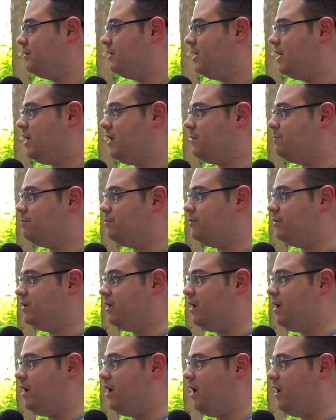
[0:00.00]
and put
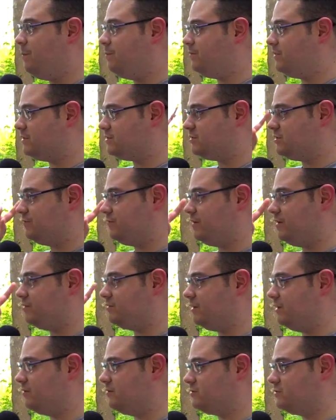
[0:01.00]
up the severe
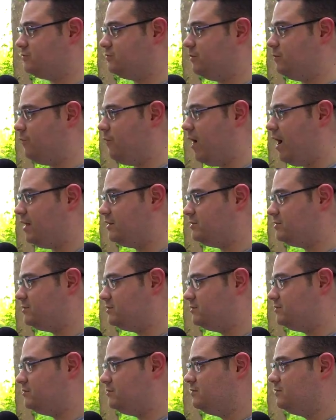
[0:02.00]
thunderstorm watch.
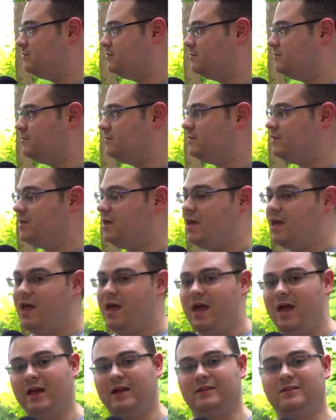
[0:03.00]

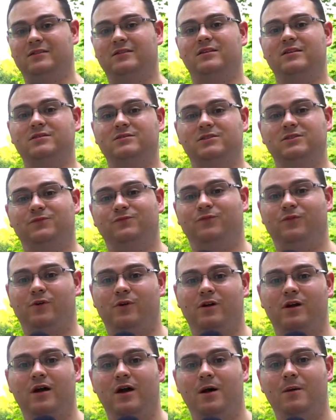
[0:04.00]
And this is
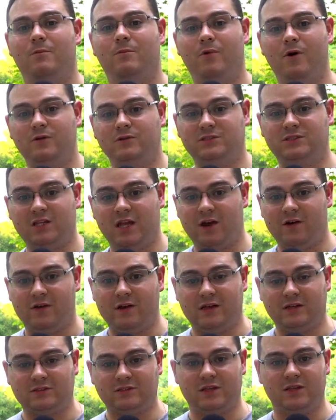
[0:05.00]
for most
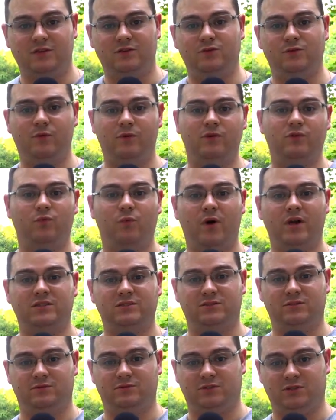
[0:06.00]
areas in northwest
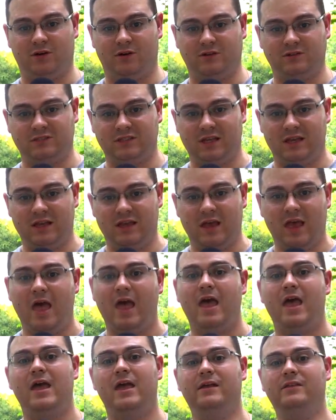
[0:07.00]
New Jersey,
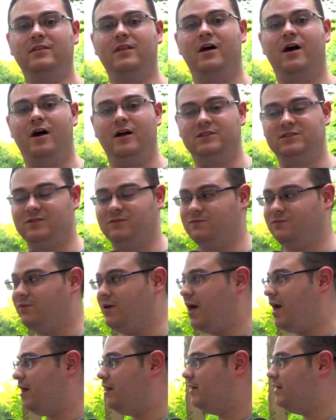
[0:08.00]
in the Hudson
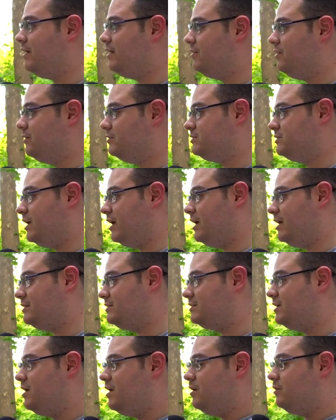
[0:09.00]
Valley. It looks like it's
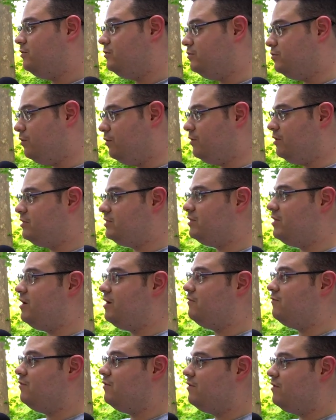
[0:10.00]
north
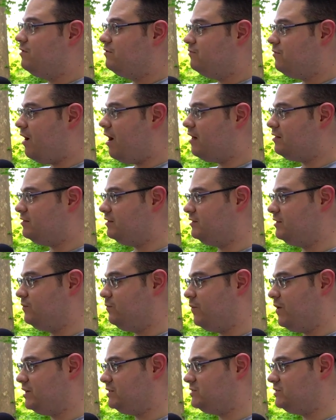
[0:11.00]
of Rockland and
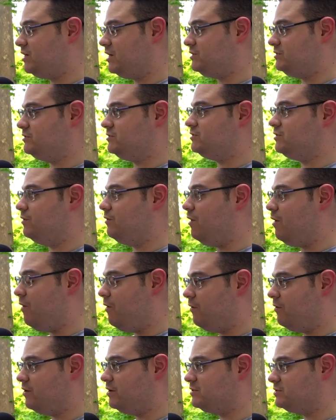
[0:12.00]
Westchester, so
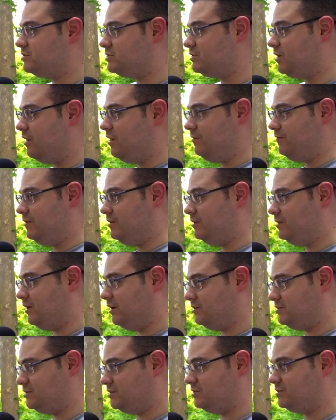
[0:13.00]
Orange, Sullivan,
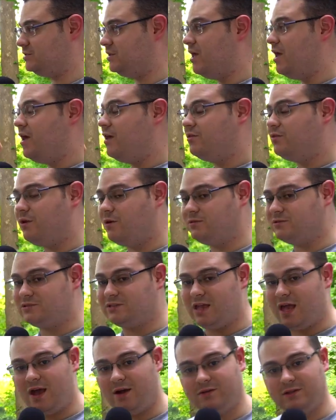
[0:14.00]
Dutchess. Those
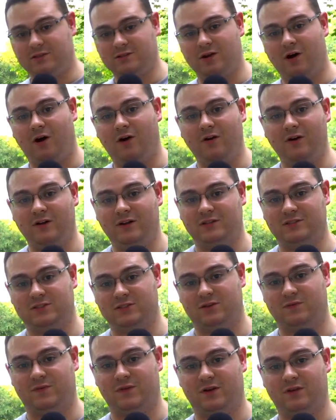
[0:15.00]
counties are in a
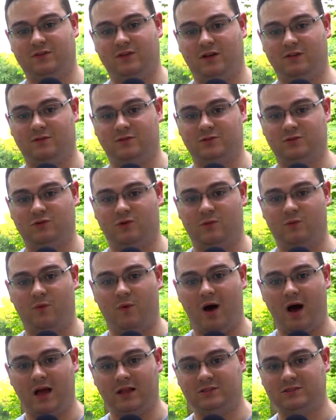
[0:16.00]
severe thunderstorm
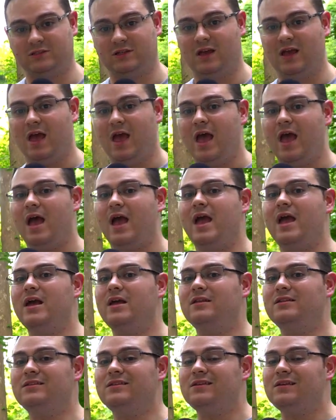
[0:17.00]
watch.
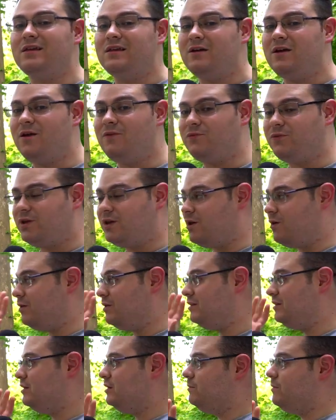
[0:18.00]
And if we go a
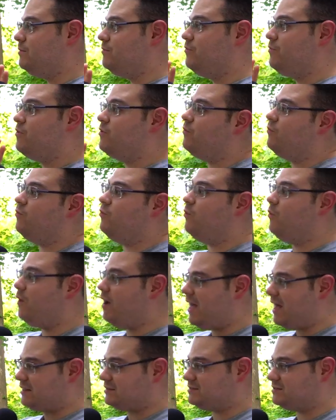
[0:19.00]
little bit more
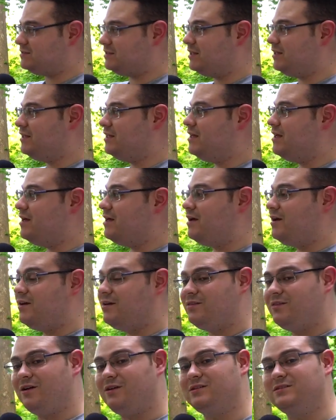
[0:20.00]
west,
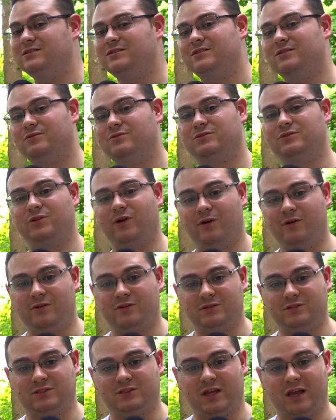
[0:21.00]
there, those darker
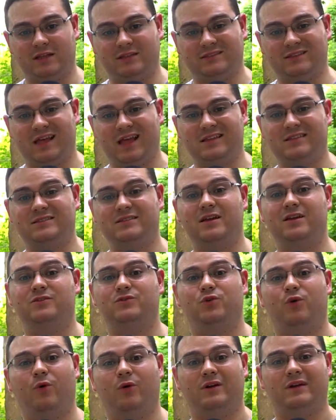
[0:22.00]
shades, that's a
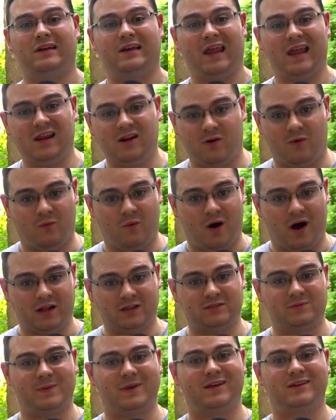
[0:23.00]
tornado
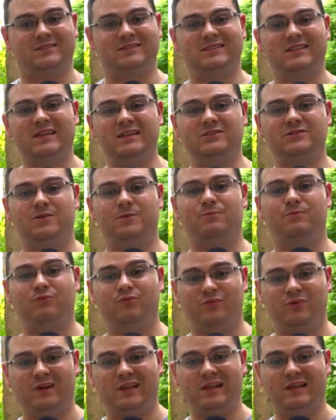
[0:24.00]
watch because these are
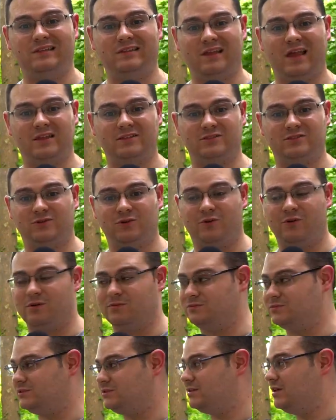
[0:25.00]
pretty intense
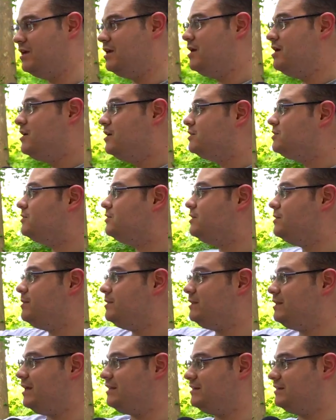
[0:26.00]
storms. So let me
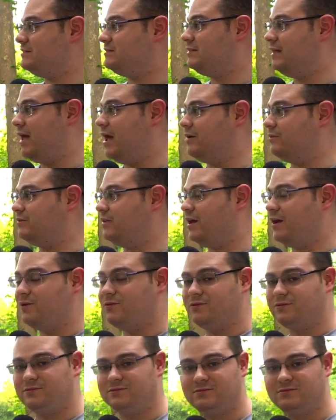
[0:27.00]
take this down now.